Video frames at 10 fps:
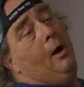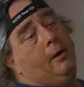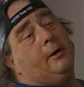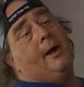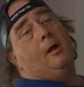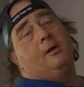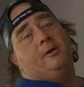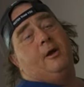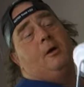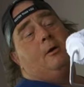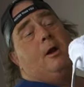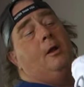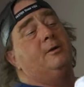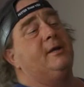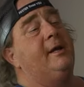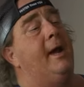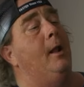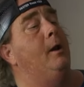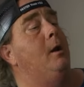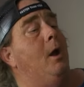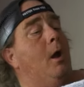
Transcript: hundred dollars a gallon.